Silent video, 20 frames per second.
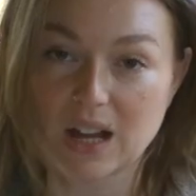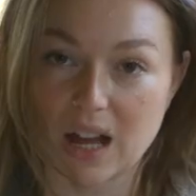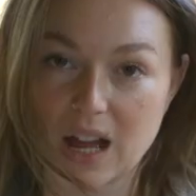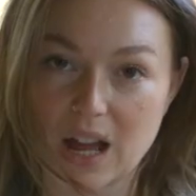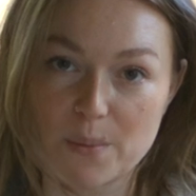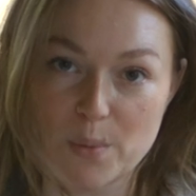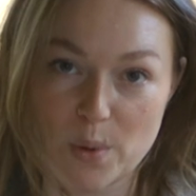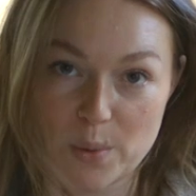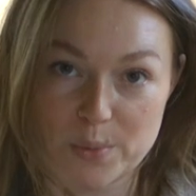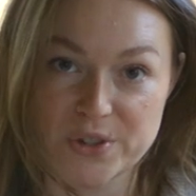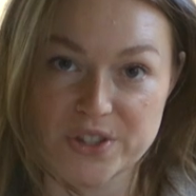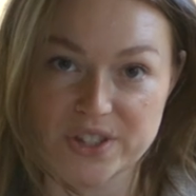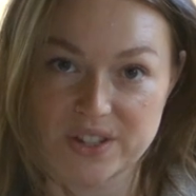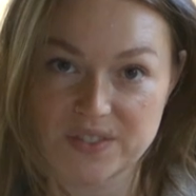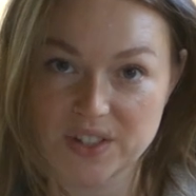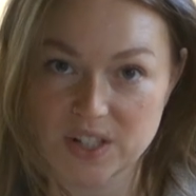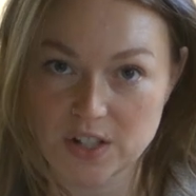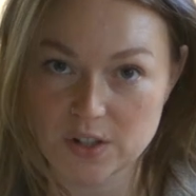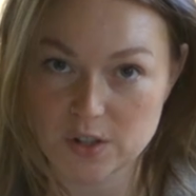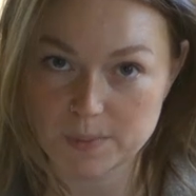I'm almost
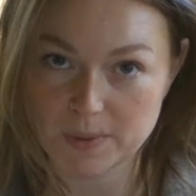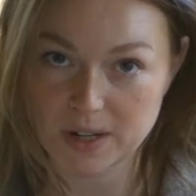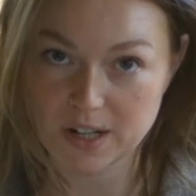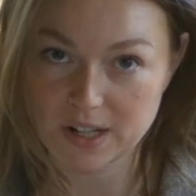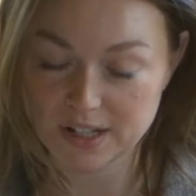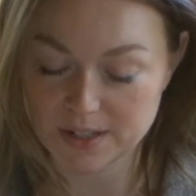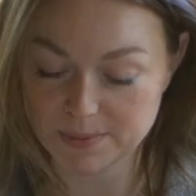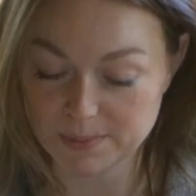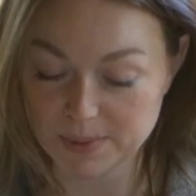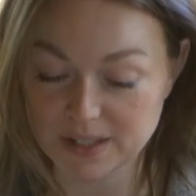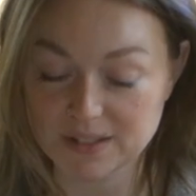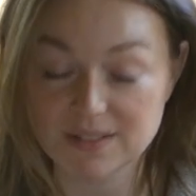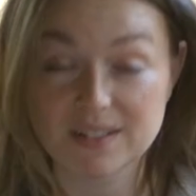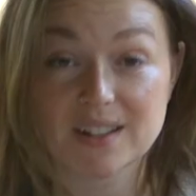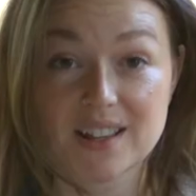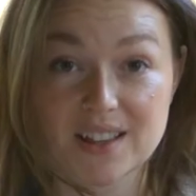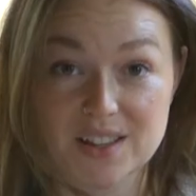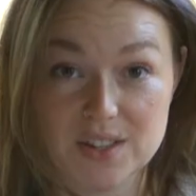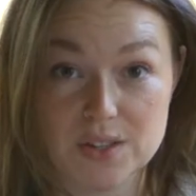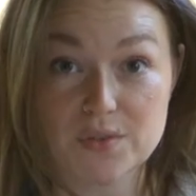7 years married, but
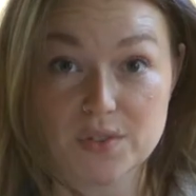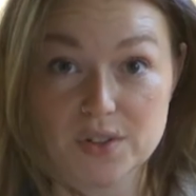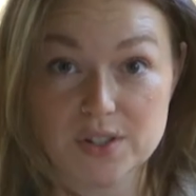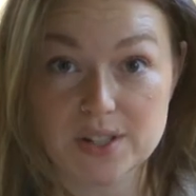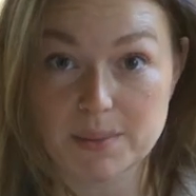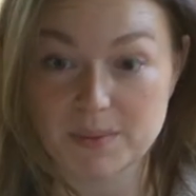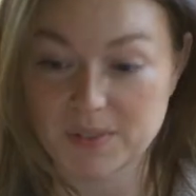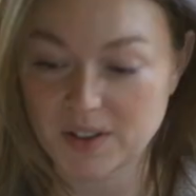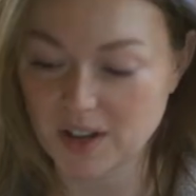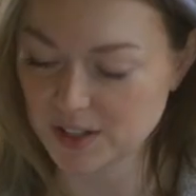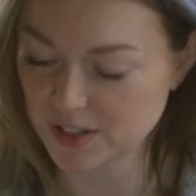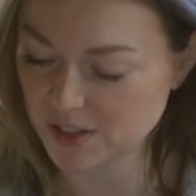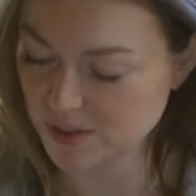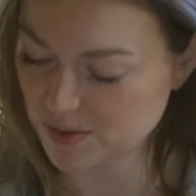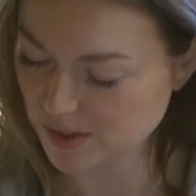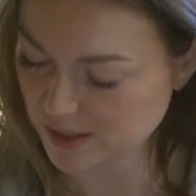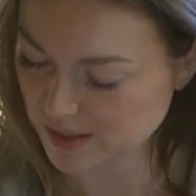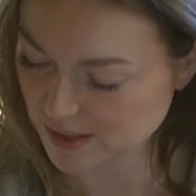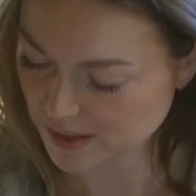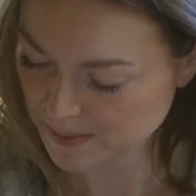it's the first time I've gotten to
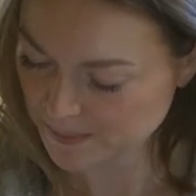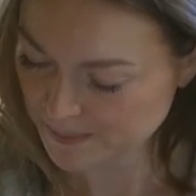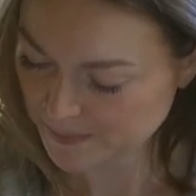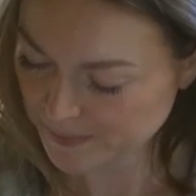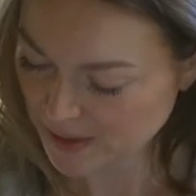use this